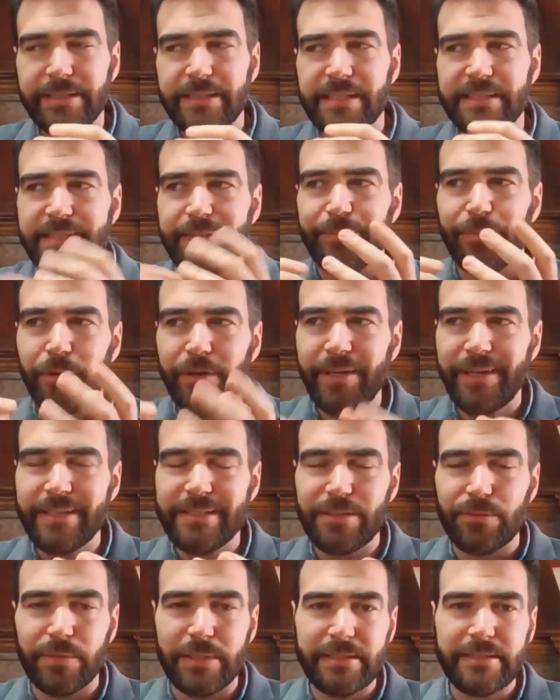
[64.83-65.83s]
This book
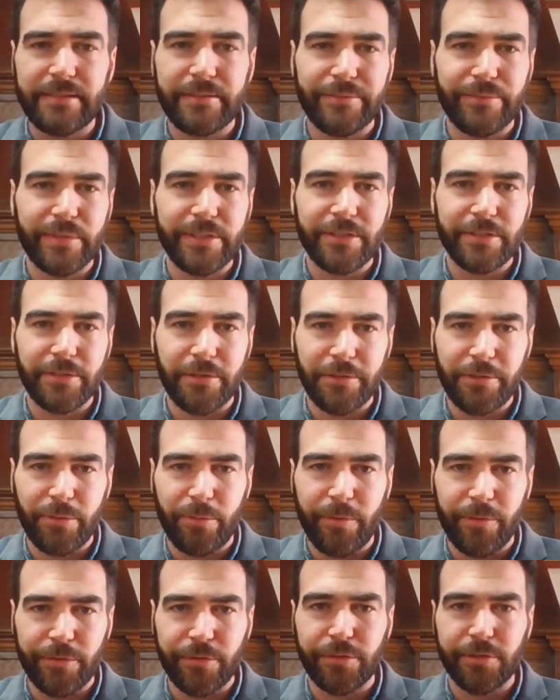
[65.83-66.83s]
is written with an
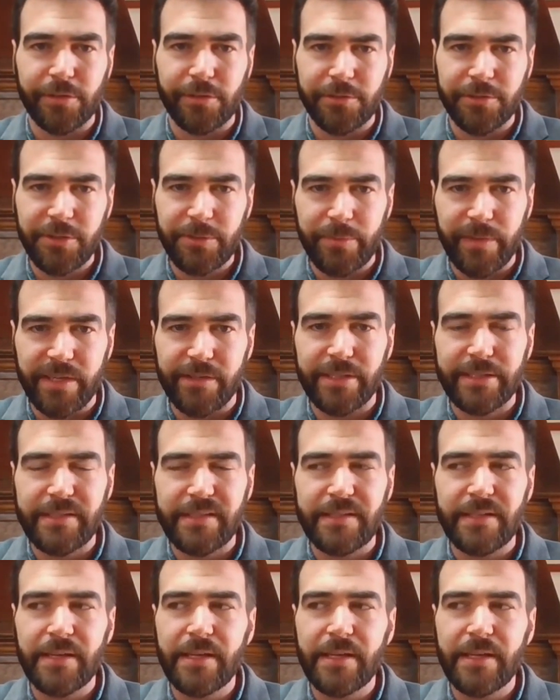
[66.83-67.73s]
entrepreneurial spirit.